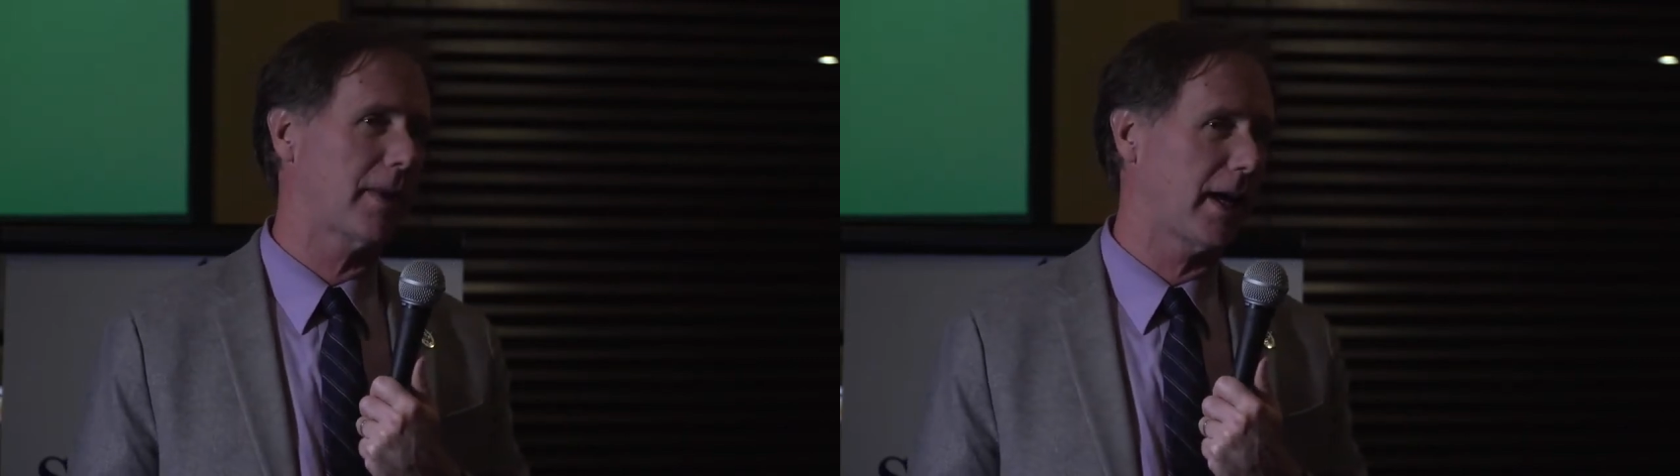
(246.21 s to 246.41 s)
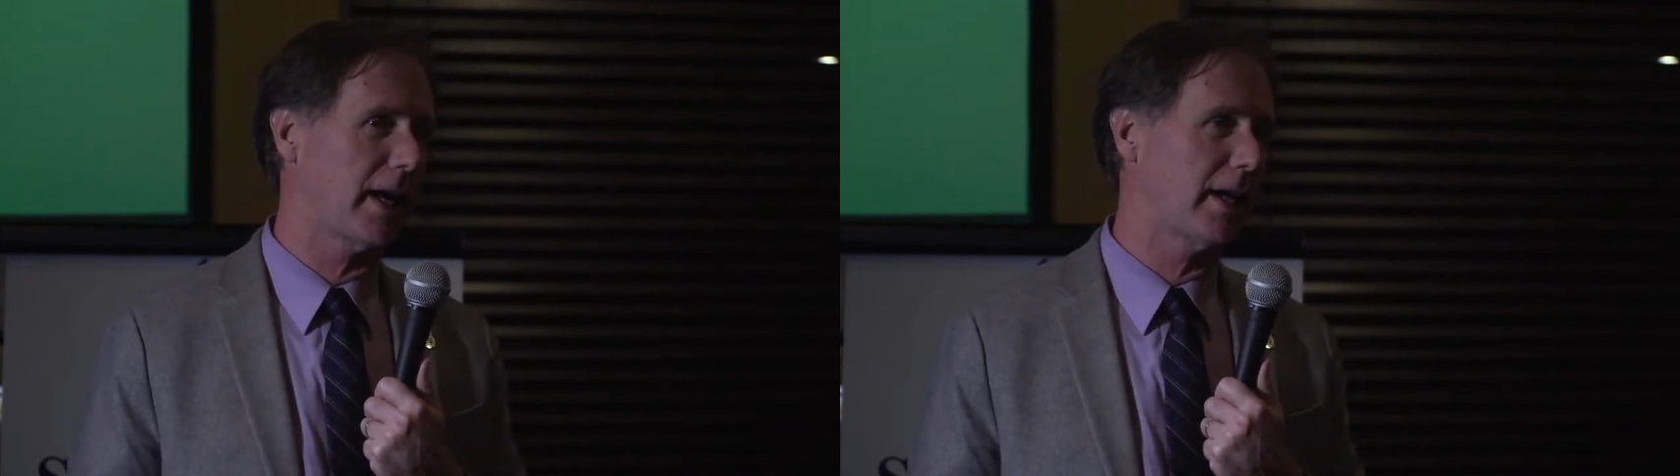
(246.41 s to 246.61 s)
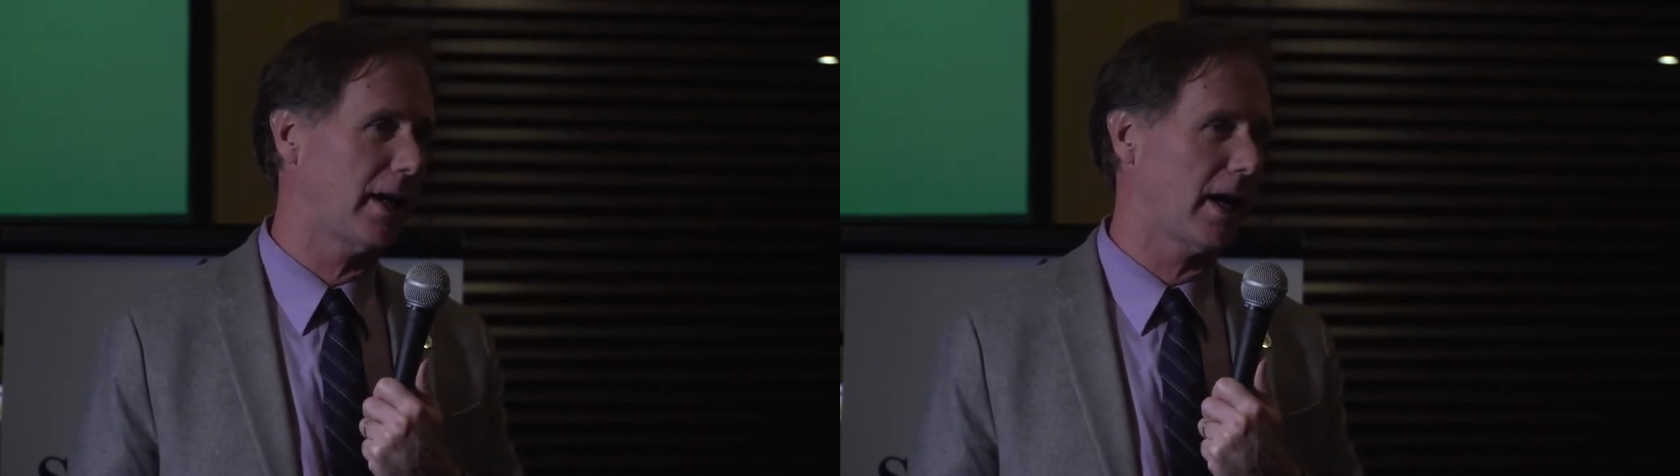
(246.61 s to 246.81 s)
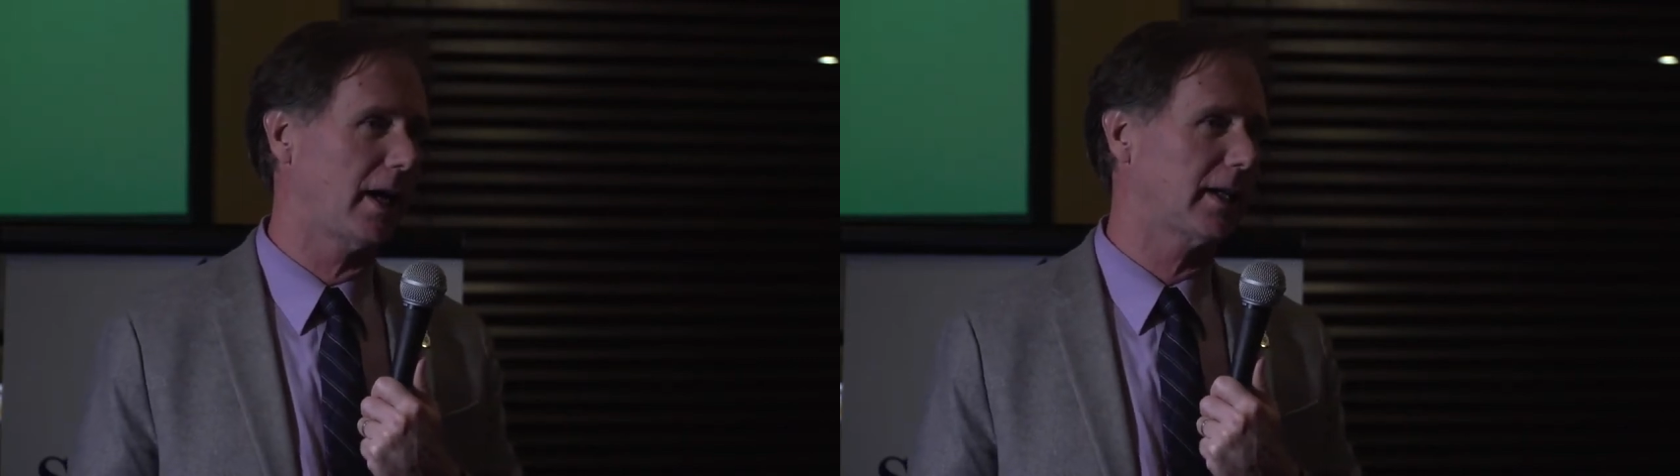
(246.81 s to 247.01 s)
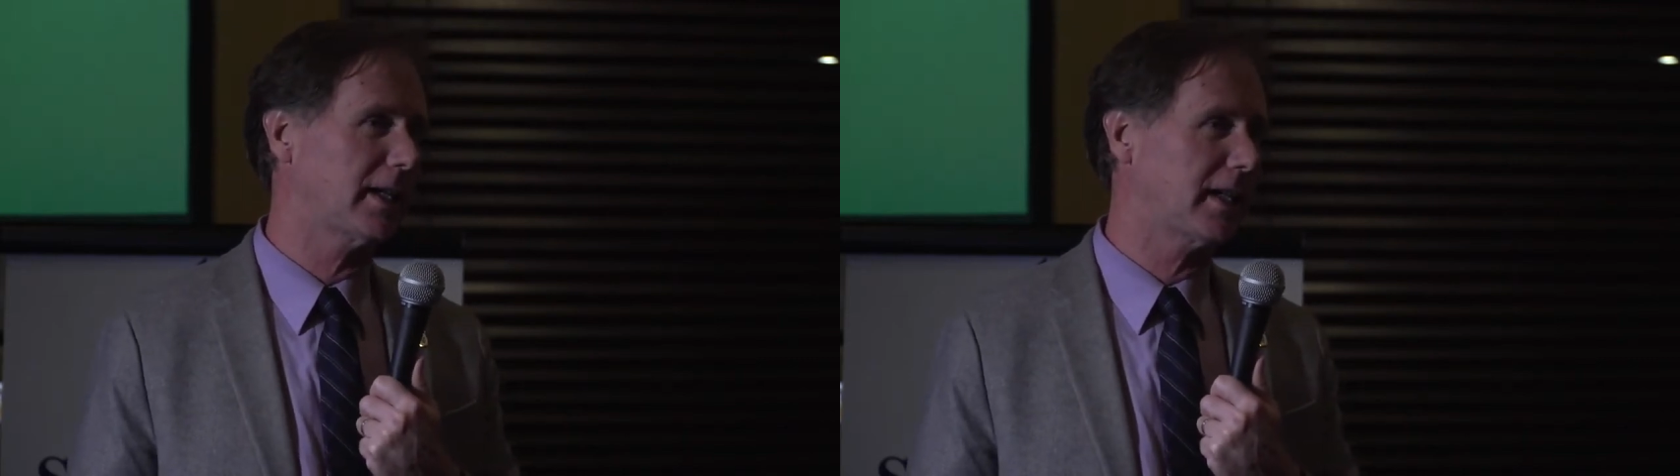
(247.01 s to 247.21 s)
and
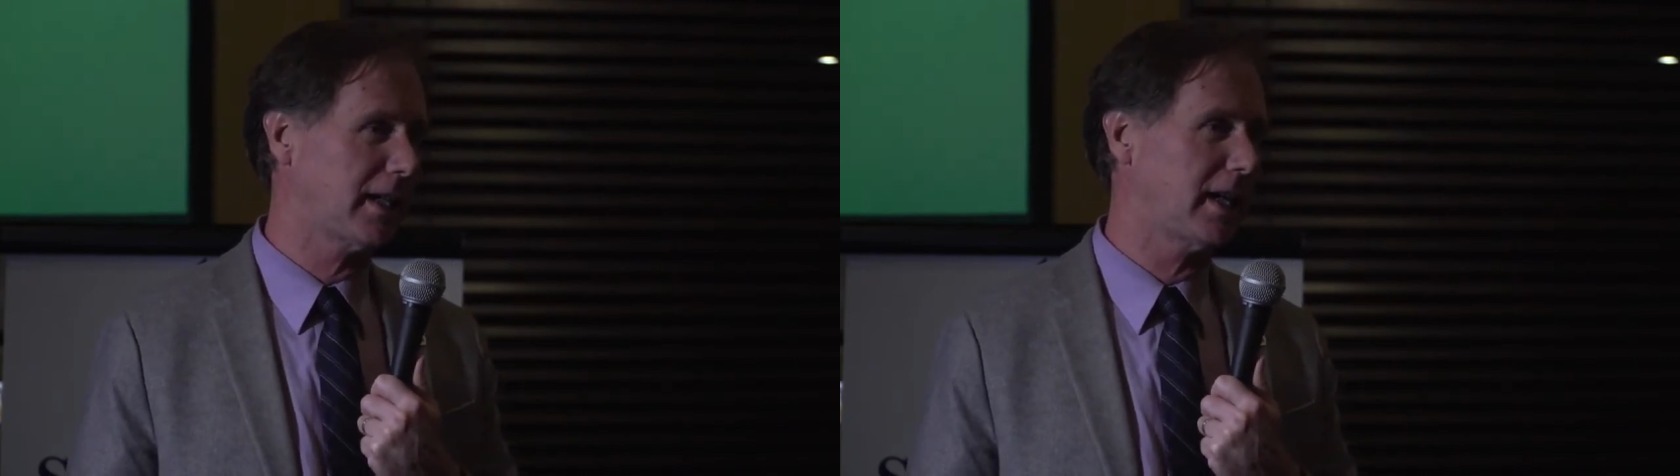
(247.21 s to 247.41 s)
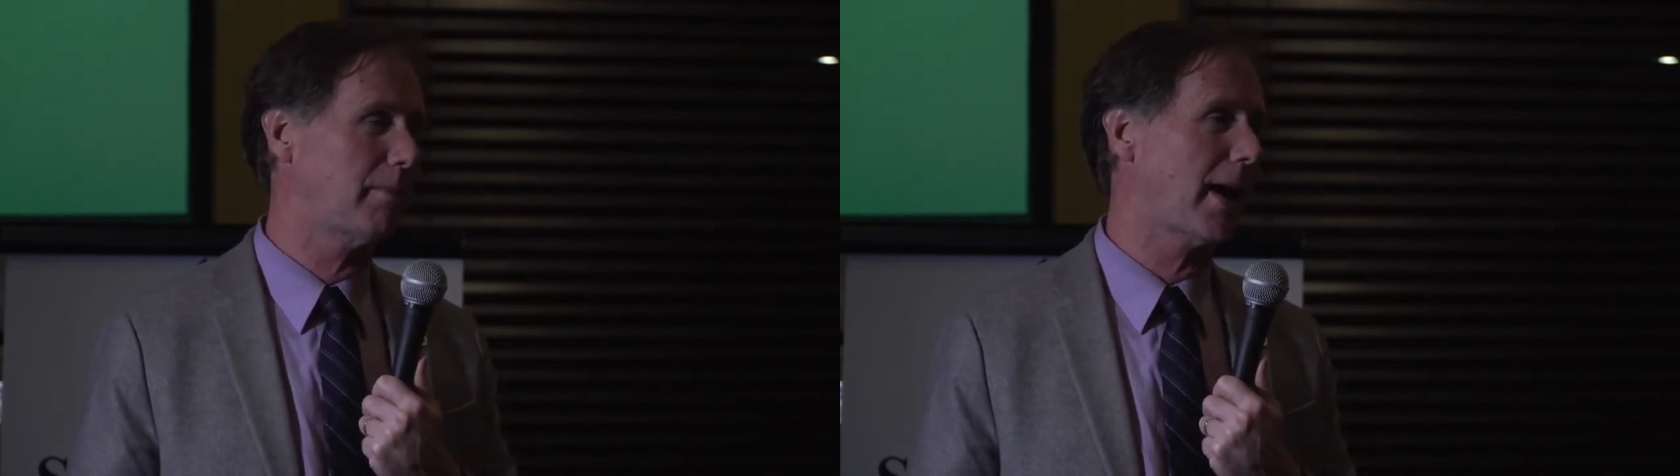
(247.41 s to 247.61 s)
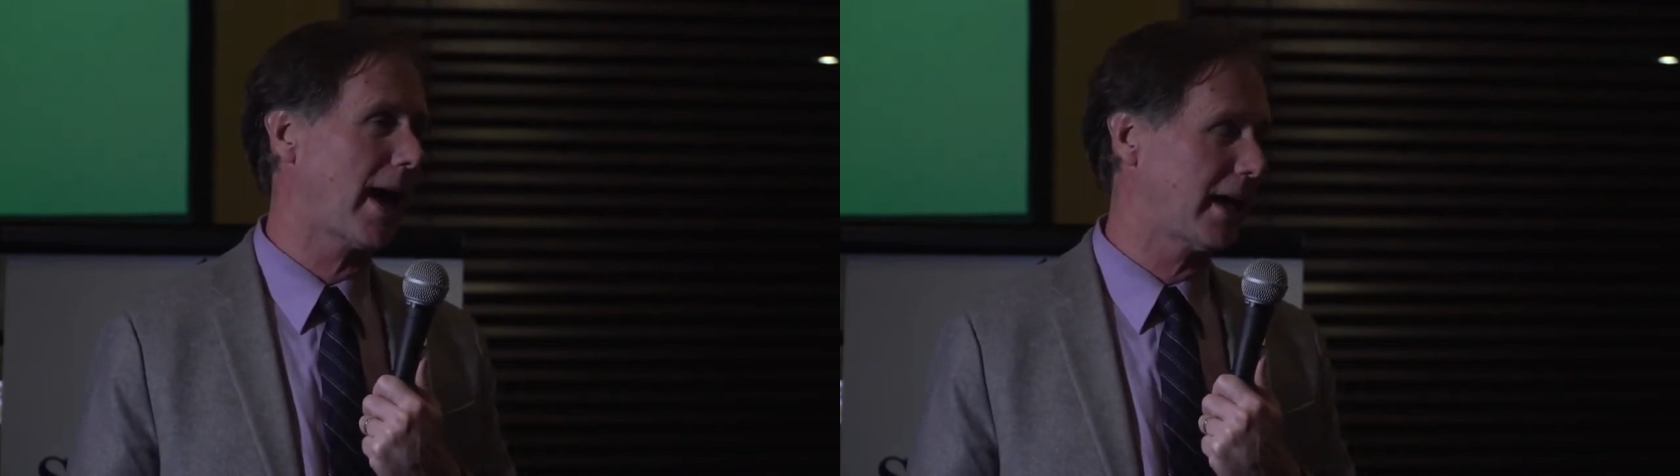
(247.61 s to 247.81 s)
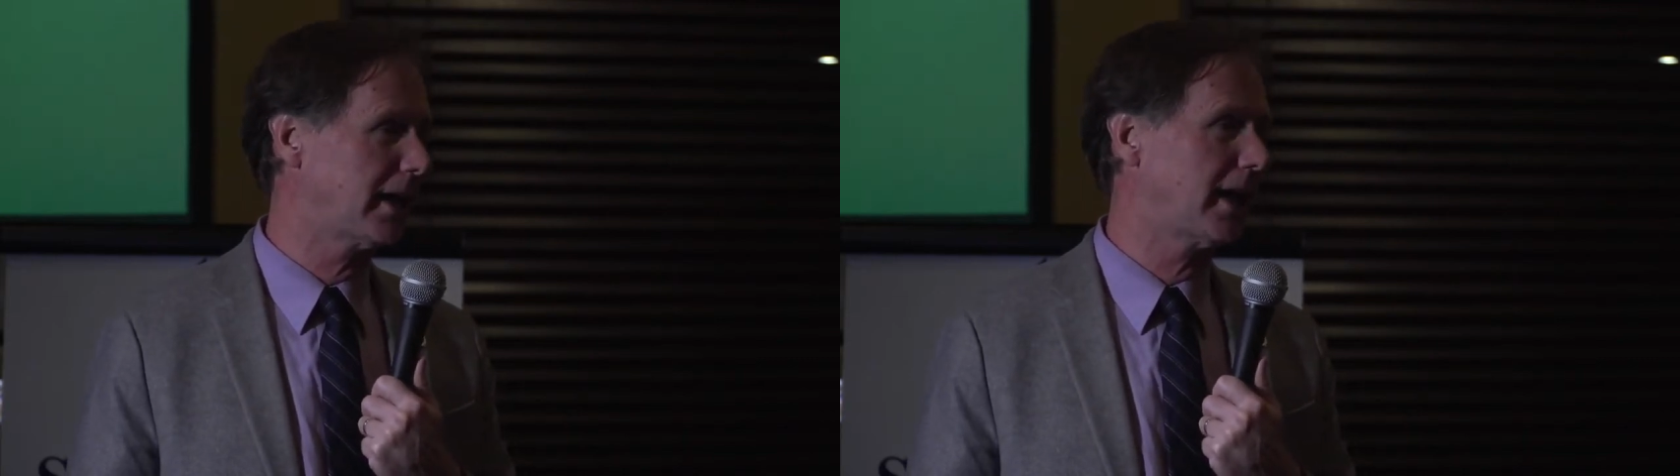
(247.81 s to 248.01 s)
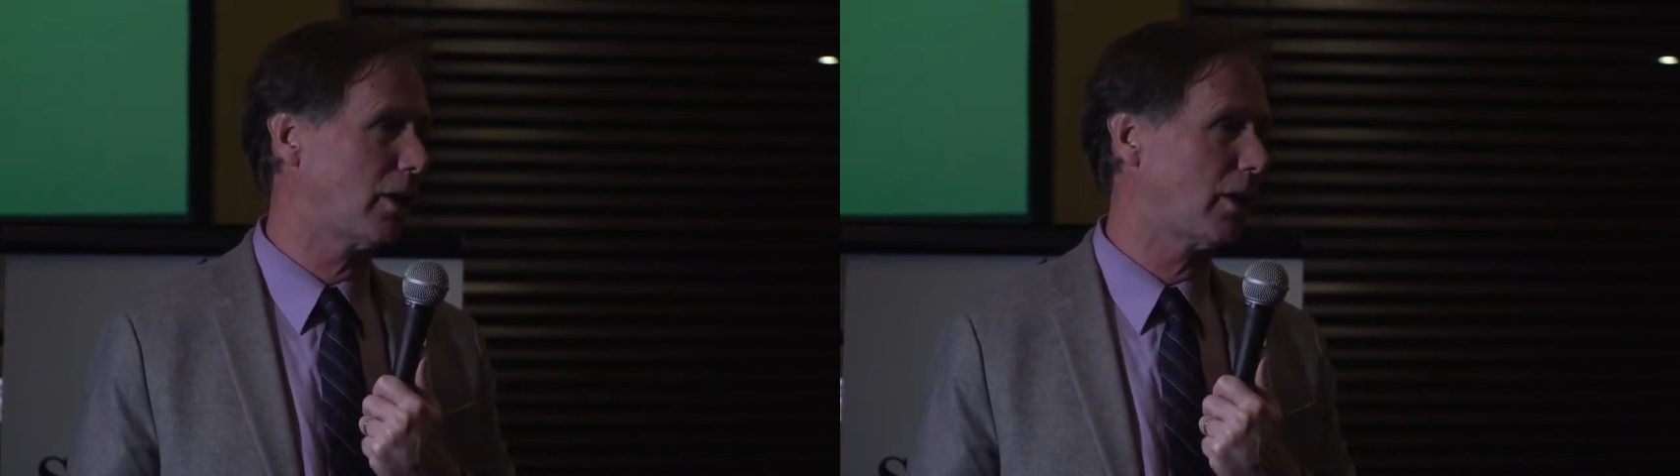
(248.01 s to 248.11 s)
keep at it